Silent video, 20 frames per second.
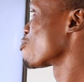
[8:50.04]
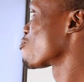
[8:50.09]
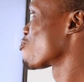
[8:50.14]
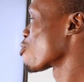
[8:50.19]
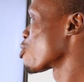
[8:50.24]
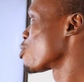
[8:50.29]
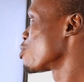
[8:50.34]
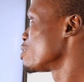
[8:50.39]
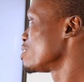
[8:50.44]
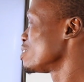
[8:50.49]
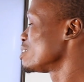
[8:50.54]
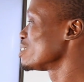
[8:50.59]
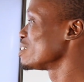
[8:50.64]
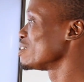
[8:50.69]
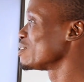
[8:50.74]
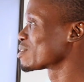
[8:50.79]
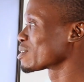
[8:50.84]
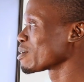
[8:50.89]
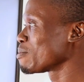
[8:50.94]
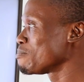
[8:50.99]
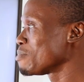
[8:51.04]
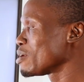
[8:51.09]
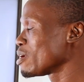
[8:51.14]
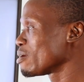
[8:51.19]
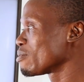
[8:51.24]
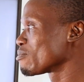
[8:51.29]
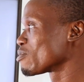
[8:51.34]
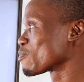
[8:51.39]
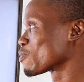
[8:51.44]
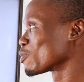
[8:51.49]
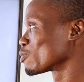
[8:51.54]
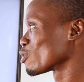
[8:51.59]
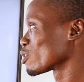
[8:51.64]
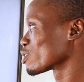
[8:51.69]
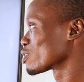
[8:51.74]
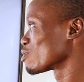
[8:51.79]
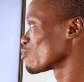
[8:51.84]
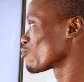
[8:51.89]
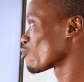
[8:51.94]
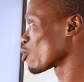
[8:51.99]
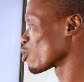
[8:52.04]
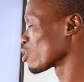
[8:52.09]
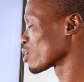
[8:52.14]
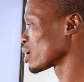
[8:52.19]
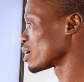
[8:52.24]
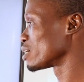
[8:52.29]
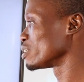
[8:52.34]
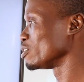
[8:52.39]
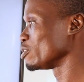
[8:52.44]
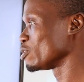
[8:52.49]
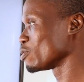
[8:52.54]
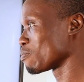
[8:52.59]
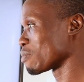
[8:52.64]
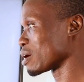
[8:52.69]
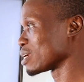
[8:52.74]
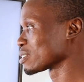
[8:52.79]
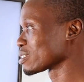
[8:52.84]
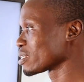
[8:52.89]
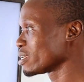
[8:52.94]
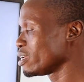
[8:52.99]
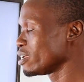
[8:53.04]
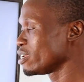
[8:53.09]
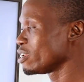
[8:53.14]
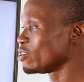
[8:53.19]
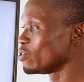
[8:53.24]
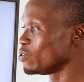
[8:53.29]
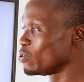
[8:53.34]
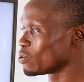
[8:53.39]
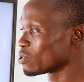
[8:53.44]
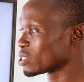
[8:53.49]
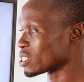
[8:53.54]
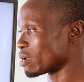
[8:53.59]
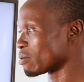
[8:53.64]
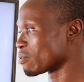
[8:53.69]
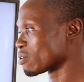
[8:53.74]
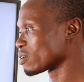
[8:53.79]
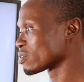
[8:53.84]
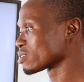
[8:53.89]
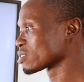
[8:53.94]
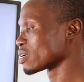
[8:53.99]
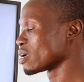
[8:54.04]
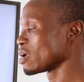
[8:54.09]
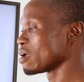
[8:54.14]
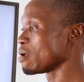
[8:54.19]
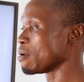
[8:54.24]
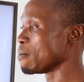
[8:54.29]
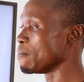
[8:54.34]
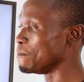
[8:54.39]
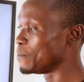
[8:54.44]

the following is a male reproductive organ in humans? A. Uterus.